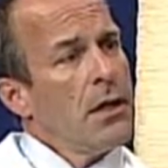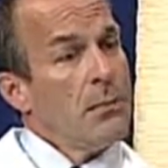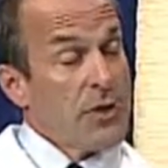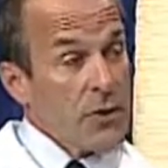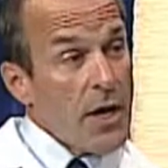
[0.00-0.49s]

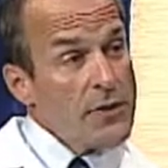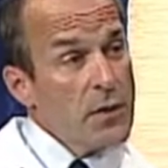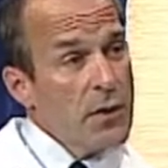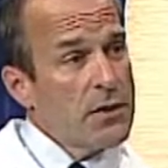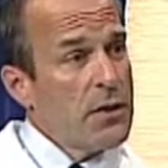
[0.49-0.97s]
But it's also
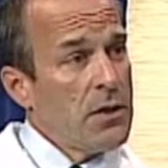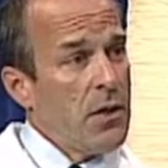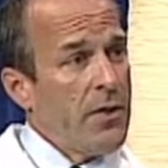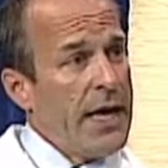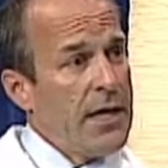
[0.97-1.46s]
good to
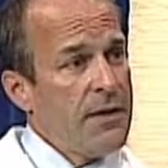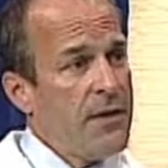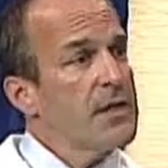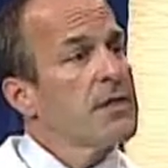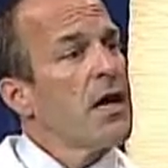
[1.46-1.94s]
know that if
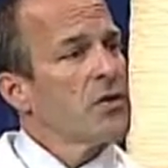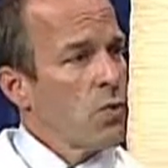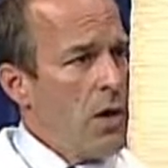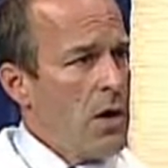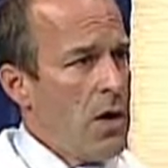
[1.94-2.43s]
it does
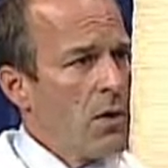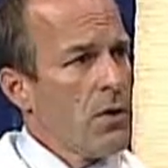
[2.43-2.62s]
wear out